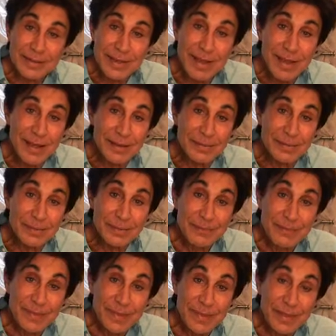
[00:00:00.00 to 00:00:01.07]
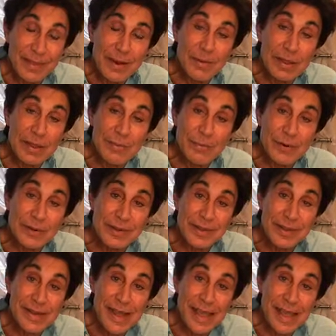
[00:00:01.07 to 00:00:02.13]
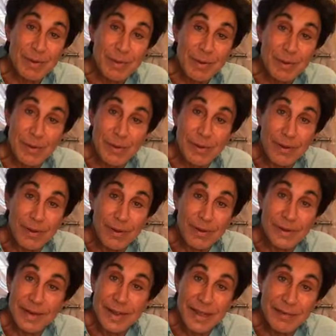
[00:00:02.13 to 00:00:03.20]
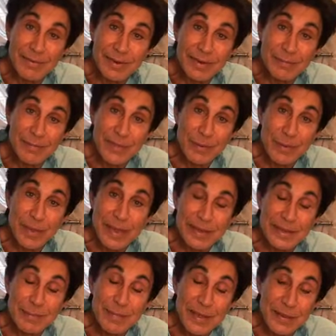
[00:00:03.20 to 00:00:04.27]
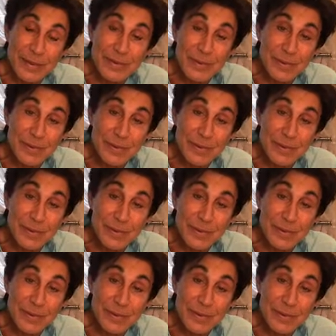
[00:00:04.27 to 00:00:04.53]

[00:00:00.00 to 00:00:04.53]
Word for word: Praise God. You know, I'm looking forward to the day when we're all in heaven. We'll get to